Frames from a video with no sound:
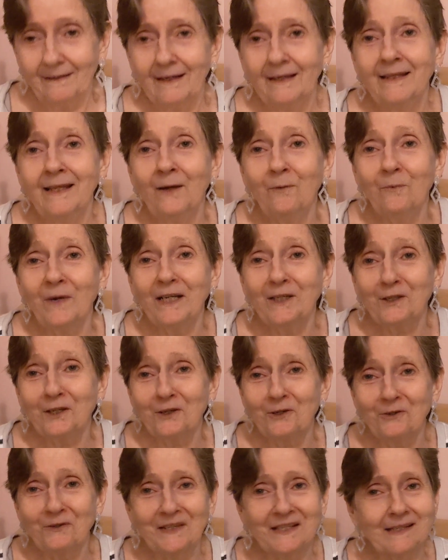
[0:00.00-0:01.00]
And then wait
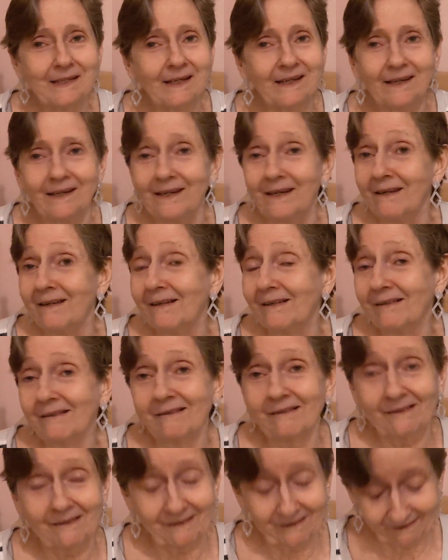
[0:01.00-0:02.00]
till you see.
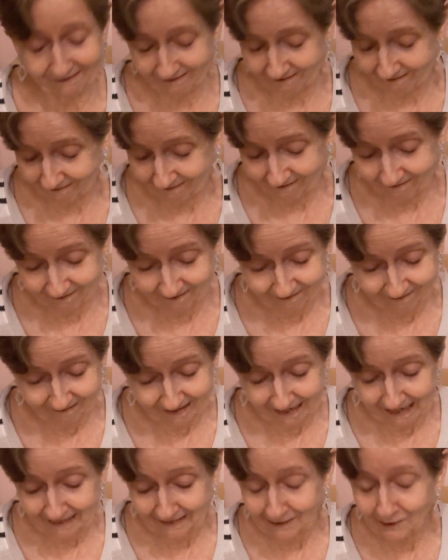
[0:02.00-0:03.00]
Oh,
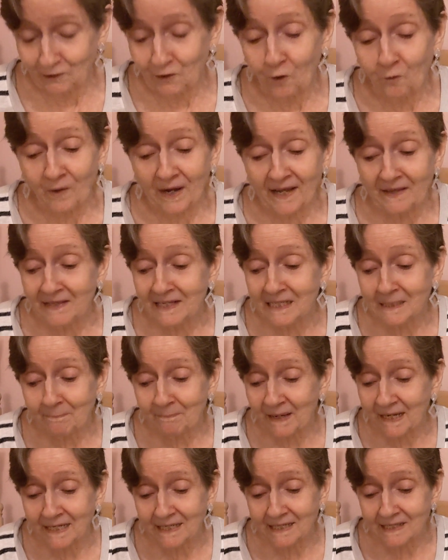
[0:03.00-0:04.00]
I don't know where this
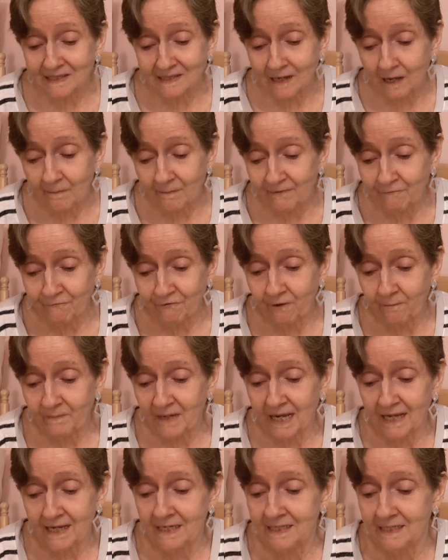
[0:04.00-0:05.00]
pink is coming from,
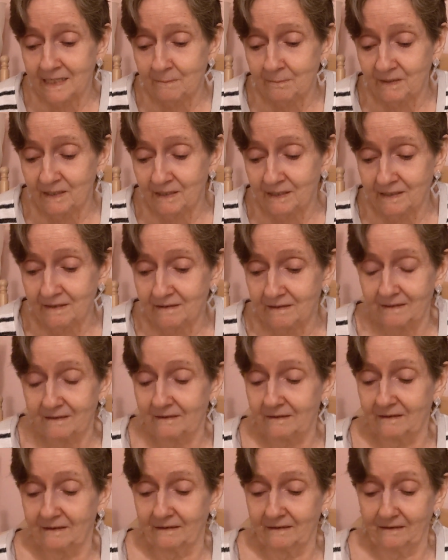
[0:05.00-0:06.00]
guys, but it
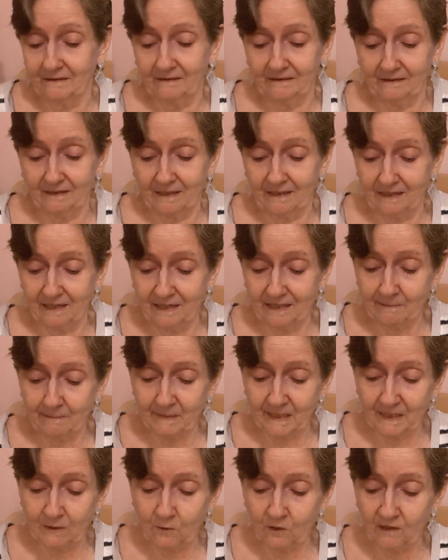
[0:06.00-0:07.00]
it hit
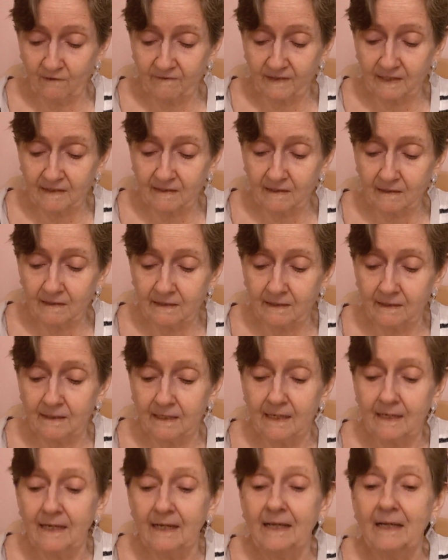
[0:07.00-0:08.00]
me all of a sudden.
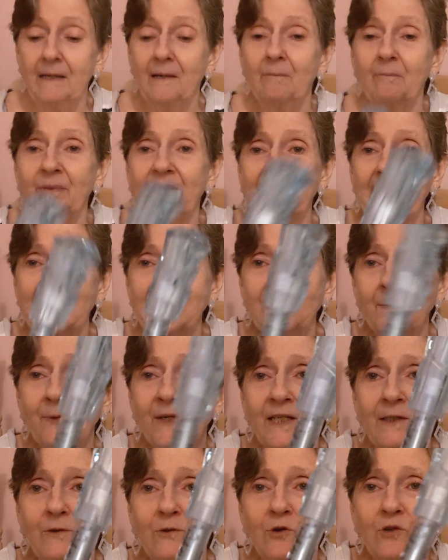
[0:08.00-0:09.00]
But that's
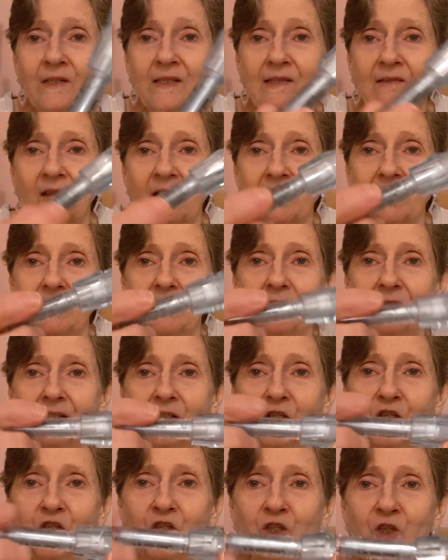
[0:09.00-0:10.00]
what it looks like.
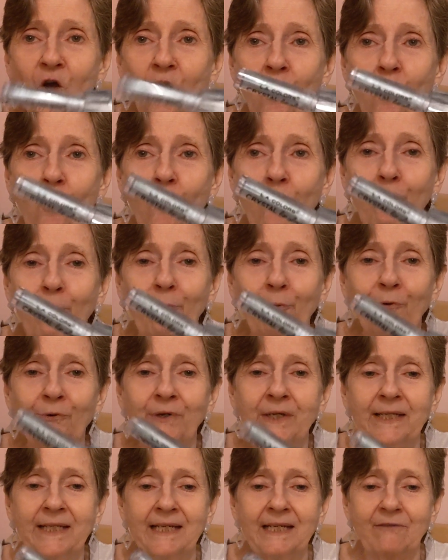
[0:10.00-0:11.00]
So
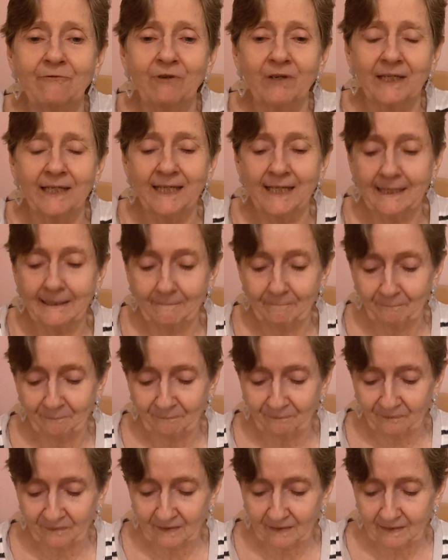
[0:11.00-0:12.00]
pretty, right?
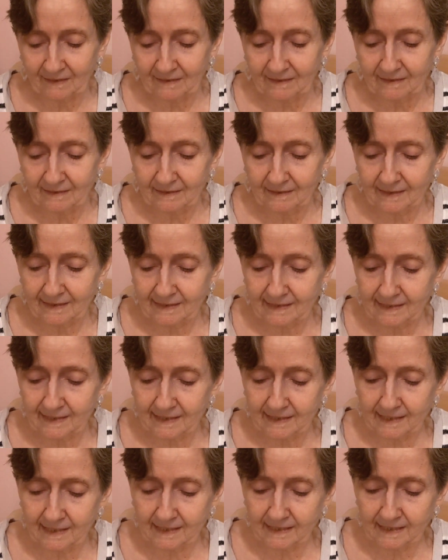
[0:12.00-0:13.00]
Let's
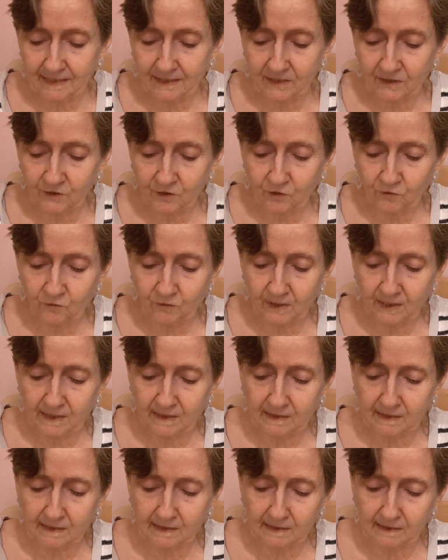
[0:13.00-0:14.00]
see. How do you do
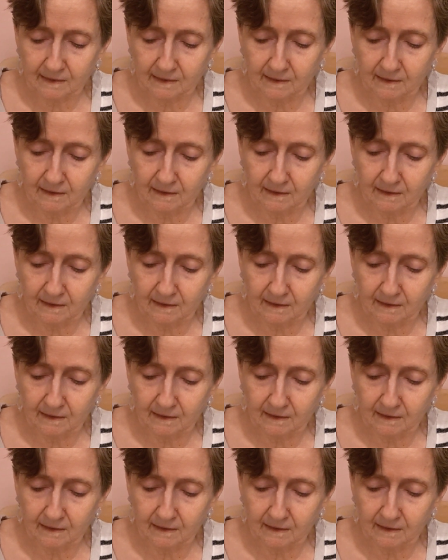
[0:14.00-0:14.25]
this?